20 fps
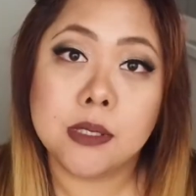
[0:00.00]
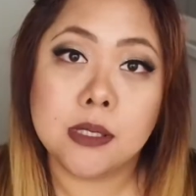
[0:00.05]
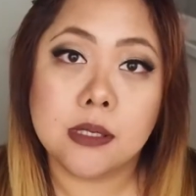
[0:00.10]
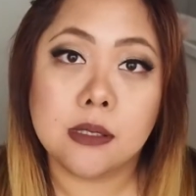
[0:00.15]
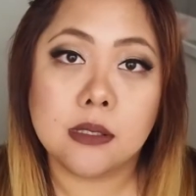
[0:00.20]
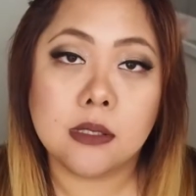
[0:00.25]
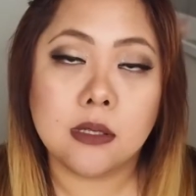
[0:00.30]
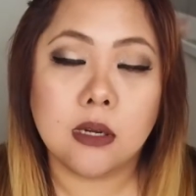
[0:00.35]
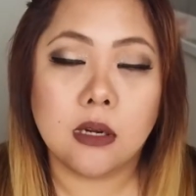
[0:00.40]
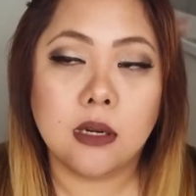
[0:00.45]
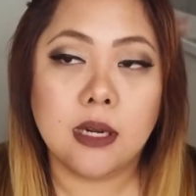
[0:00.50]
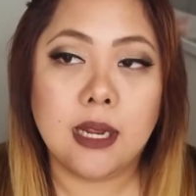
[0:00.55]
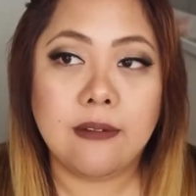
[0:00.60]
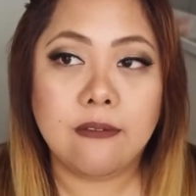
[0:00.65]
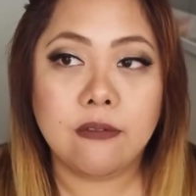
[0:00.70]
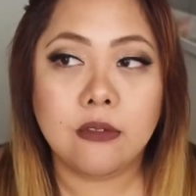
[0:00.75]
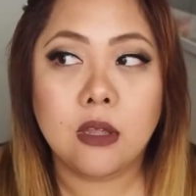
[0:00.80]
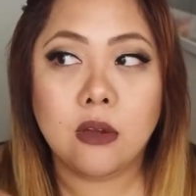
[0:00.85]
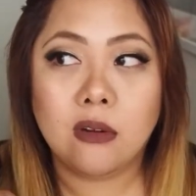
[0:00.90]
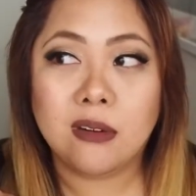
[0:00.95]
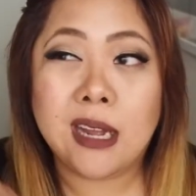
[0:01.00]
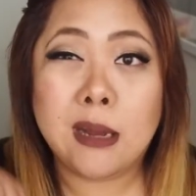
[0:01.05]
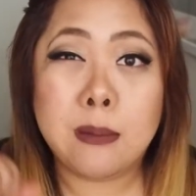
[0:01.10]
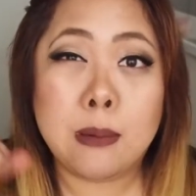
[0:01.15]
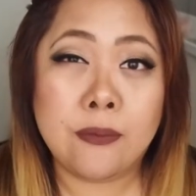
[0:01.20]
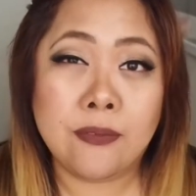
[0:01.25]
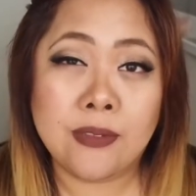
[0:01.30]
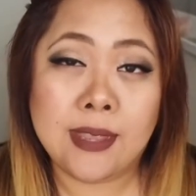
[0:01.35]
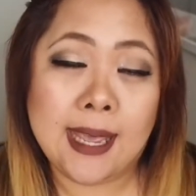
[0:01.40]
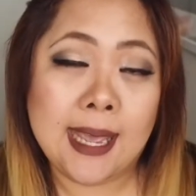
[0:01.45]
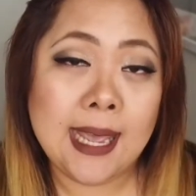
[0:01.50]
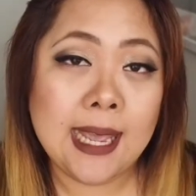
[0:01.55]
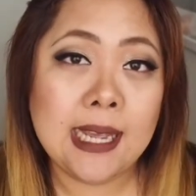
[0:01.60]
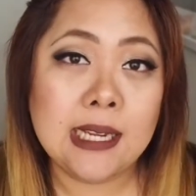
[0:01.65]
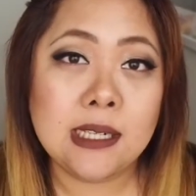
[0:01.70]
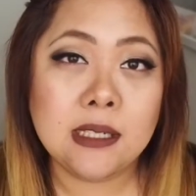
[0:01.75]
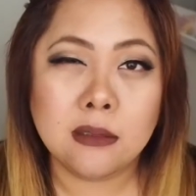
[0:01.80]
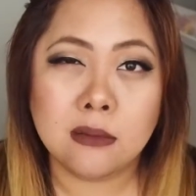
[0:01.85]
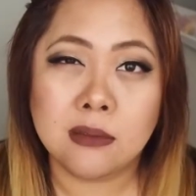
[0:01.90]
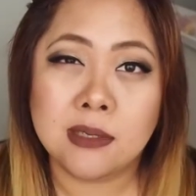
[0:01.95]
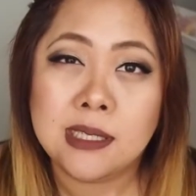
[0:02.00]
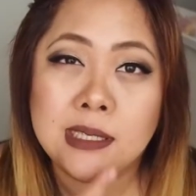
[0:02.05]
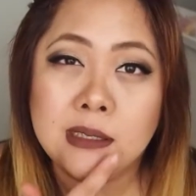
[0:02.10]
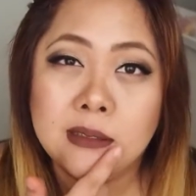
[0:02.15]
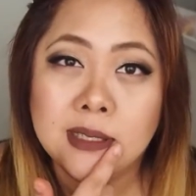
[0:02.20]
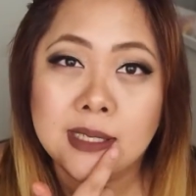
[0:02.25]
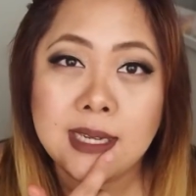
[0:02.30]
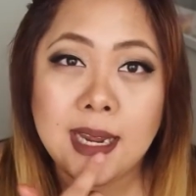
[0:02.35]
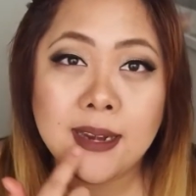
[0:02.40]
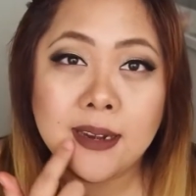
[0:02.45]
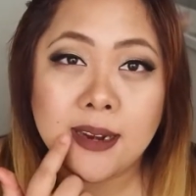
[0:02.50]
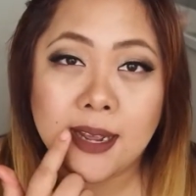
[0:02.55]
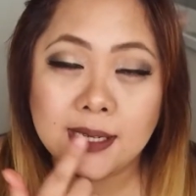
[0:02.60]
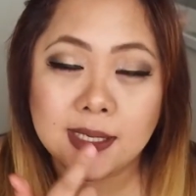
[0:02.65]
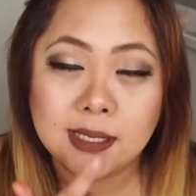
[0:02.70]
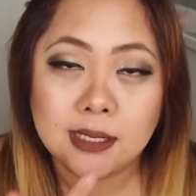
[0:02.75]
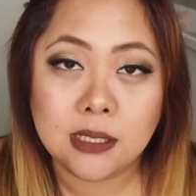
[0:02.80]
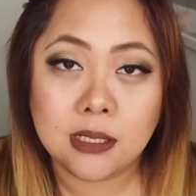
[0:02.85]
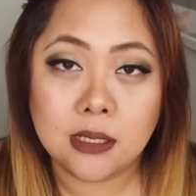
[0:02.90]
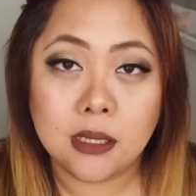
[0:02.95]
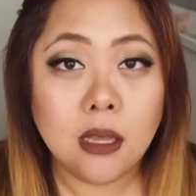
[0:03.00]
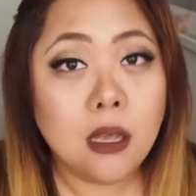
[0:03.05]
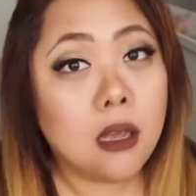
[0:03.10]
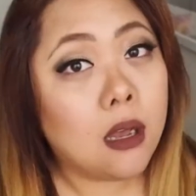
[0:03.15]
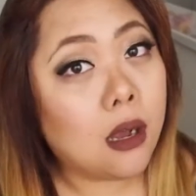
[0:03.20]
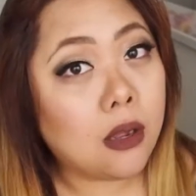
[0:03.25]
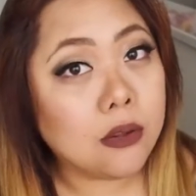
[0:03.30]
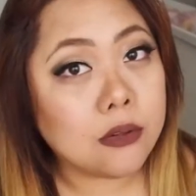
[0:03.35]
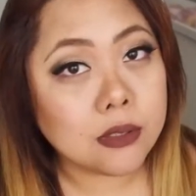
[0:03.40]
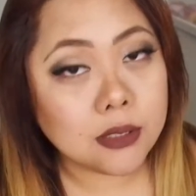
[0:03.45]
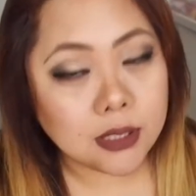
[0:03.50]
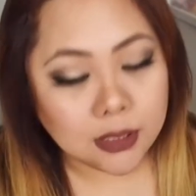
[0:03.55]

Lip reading: So even though it'll come off in your hand, it'll still stay nicely on your